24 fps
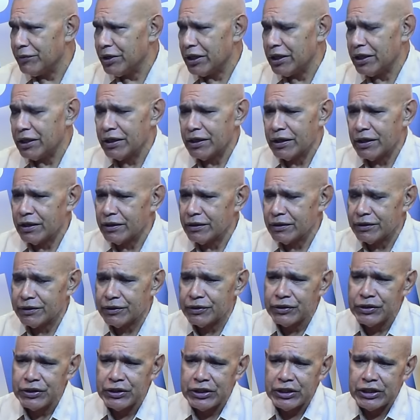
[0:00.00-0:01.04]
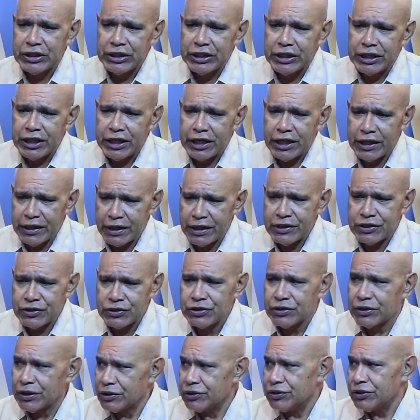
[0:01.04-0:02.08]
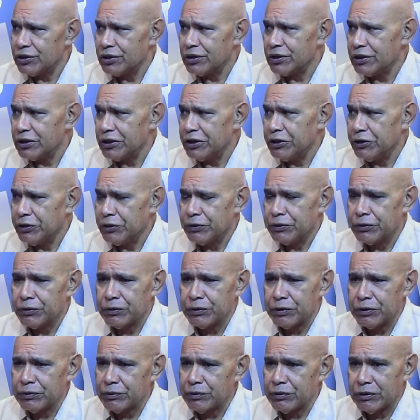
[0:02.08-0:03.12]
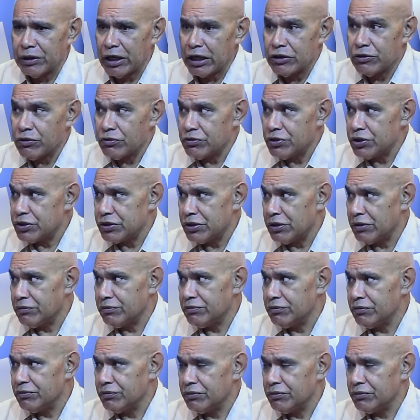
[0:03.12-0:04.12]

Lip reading: and that's touching. You know, I don't deserve,